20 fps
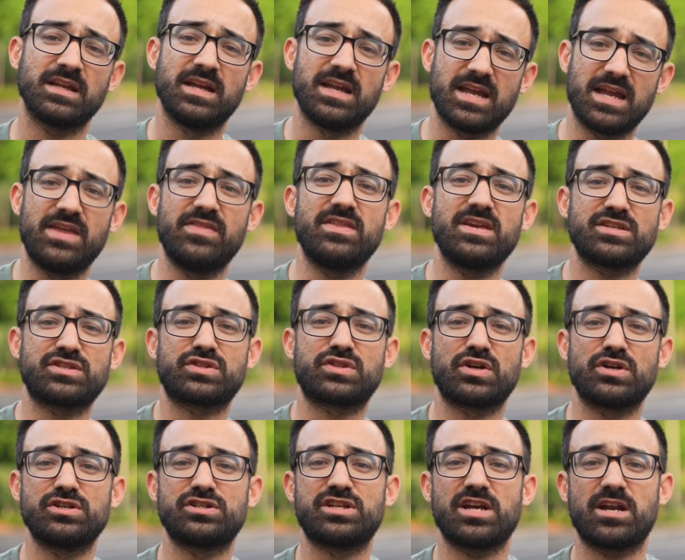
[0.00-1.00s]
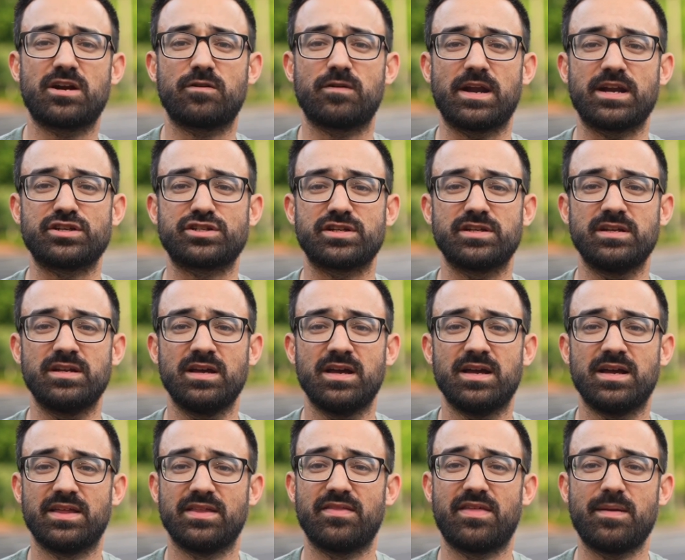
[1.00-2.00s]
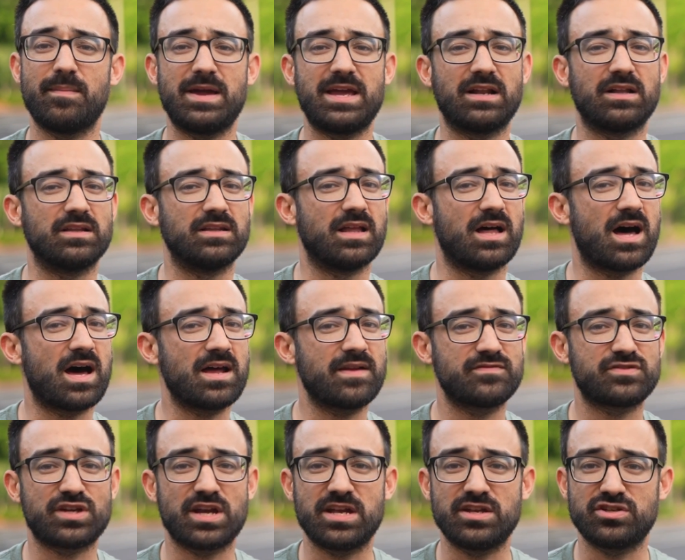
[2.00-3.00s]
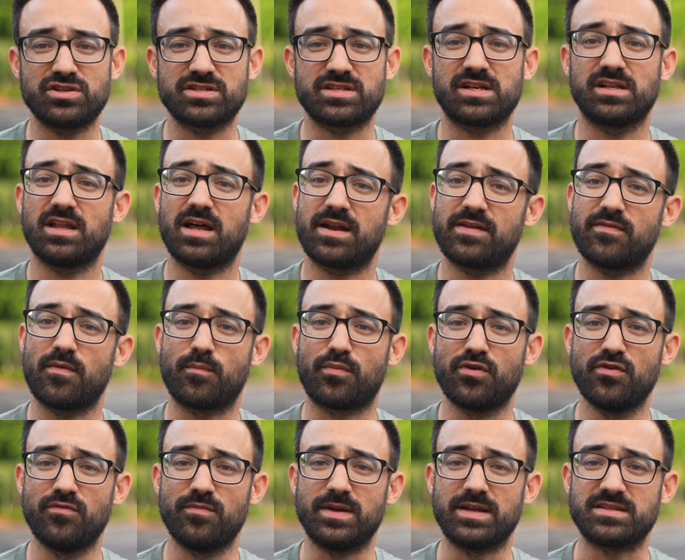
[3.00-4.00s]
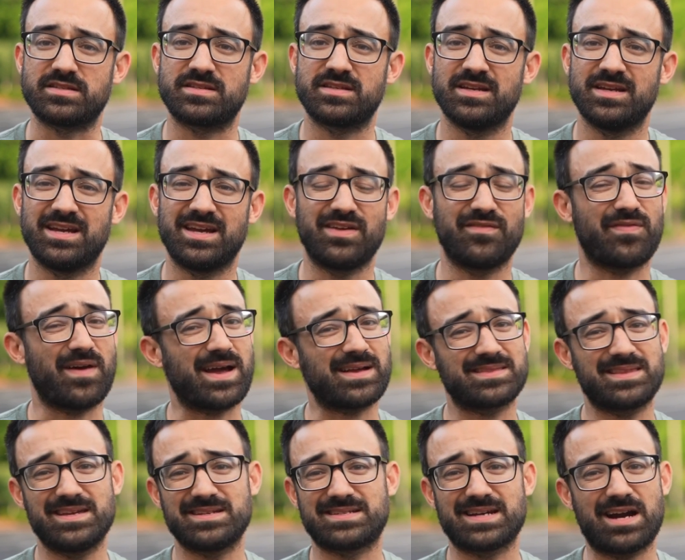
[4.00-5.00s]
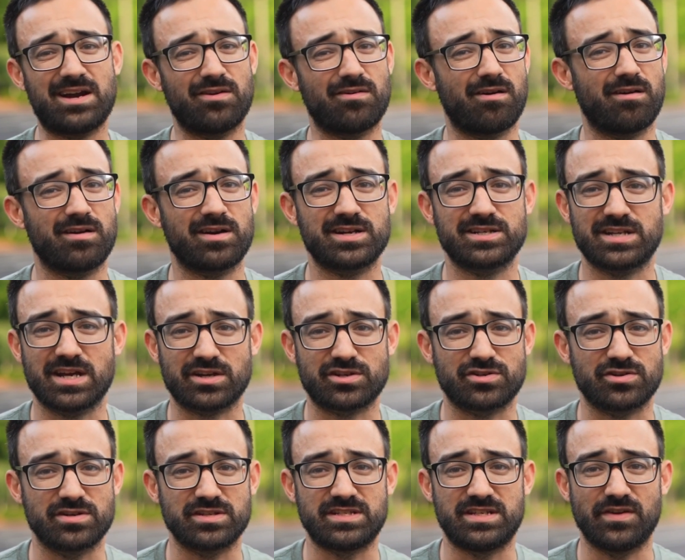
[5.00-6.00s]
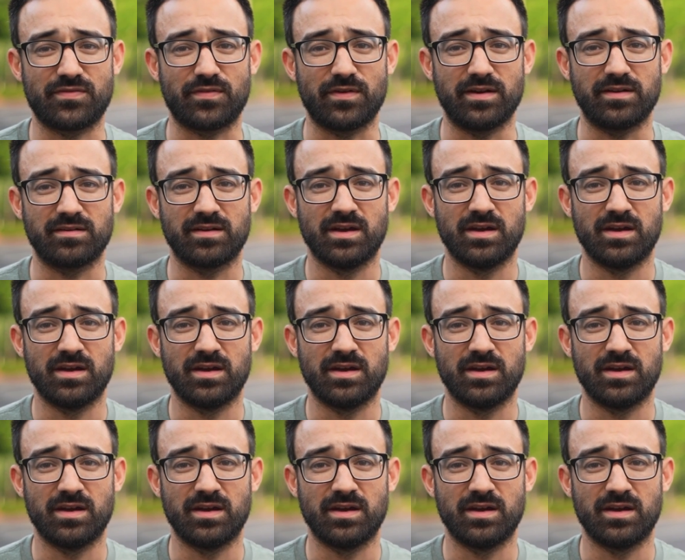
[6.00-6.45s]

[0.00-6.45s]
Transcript: In this third generation, they made a lot of changes and a lot of improvements. In fact, the entire architecture is different.